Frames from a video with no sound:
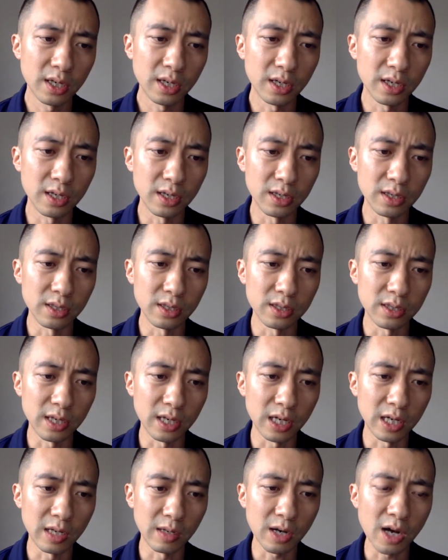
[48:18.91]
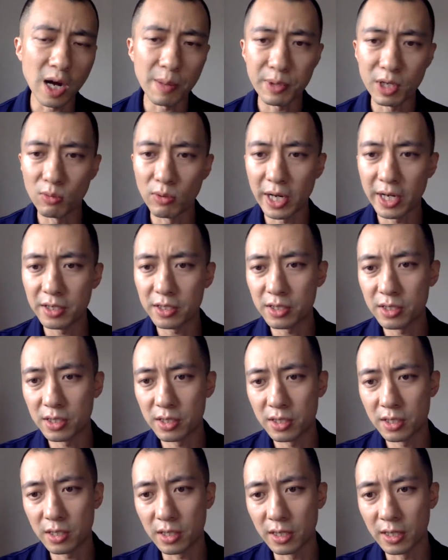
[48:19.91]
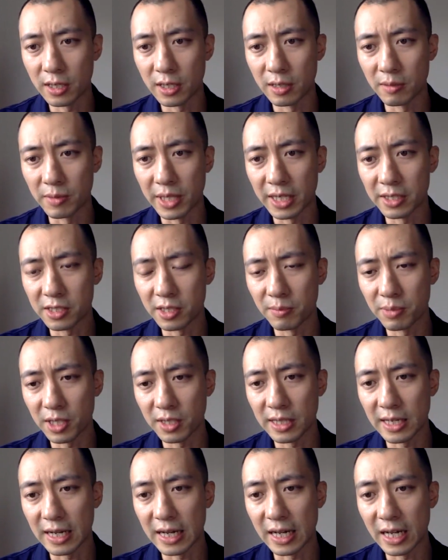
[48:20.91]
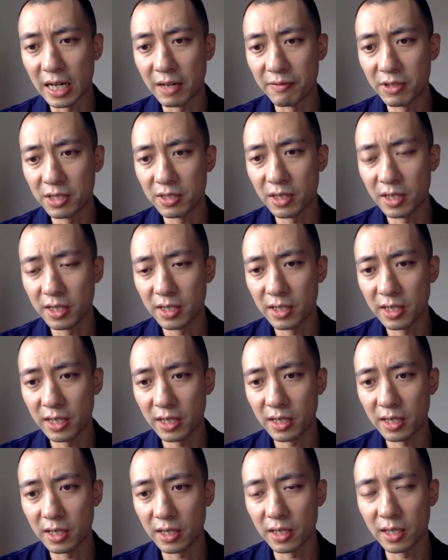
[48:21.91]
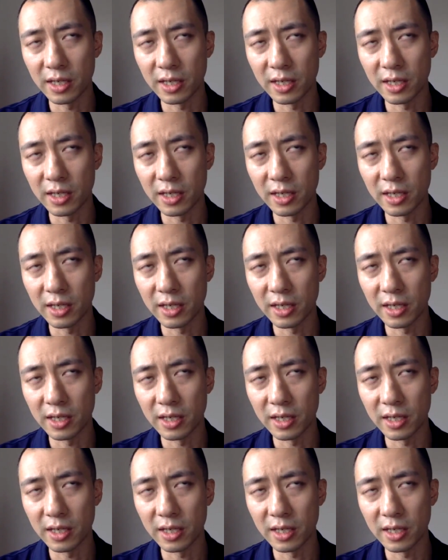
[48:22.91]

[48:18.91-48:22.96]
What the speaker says: is copyrights. That's something that I haven't done yet.